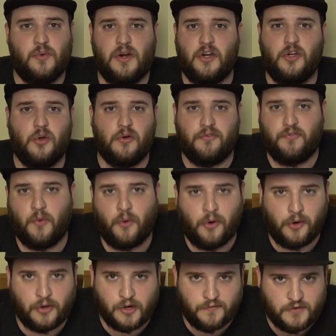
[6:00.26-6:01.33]
you want to do it
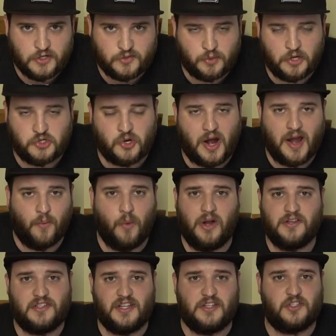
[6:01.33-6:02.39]
for, or if you just want to try it
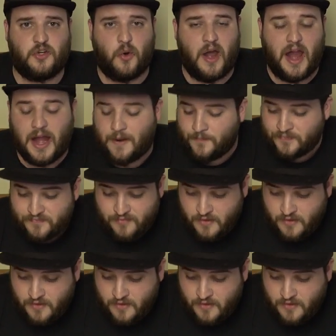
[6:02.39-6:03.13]
once, that's great.